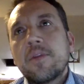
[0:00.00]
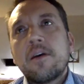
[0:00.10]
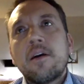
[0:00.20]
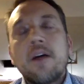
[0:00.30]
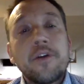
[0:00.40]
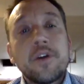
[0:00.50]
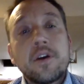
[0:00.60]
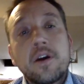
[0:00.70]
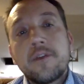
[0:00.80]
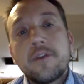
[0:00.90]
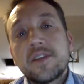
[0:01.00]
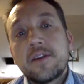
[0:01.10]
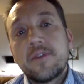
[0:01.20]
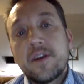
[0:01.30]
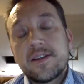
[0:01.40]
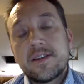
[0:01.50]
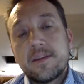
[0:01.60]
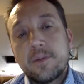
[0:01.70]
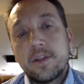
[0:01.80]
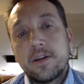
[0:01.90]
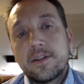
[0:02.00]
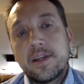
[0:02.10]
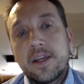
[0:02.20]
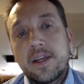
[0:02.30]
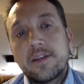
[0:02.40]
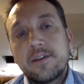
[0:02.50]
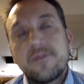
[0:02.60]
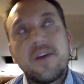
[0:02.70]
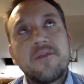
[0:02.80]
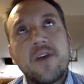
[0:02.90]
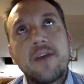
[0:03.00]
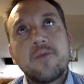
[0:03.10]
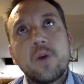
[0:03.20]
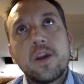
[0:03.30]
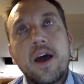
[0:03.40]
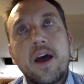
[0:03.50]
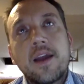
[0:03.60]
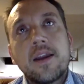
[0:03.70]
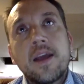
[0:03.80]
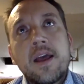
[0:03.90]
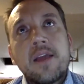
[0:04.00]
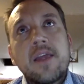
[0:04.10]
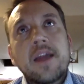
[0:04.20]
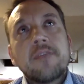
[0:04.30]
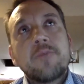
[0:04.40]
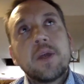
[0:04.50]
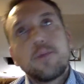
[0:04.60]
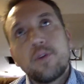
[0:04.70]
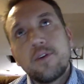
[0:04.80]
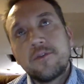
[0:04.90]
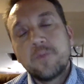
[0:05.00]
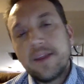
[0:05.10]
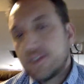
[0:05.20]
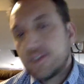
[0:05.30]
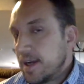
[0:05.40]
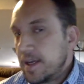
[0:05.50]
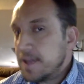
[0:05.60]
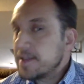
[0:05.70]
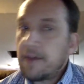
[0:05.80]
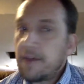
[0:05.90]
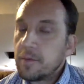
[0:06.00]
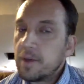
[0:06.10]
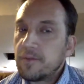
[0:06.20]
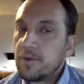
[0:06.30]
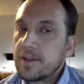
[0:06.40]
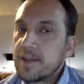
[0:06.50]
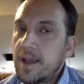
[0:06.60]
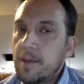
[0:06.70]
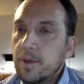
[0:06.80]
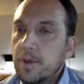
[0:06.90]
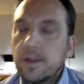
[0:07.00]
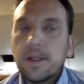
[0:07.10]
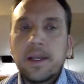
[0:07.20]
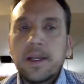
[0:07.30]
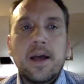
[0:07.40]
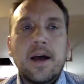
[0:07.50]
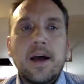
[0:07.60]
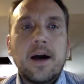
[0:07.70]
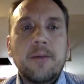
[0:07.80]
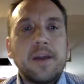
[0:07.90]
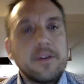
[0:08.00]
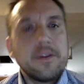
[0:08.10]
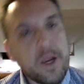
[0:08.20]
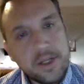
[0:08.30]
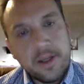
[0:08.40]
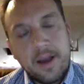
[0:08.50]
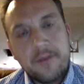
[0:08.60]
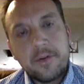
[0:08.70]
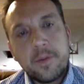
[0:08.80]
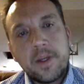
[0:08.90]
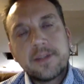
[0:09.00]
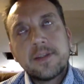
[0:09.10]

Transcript: are other curves that are very similar to ED 25519 that have been approved by the Chinese government, for example, by the Russian government.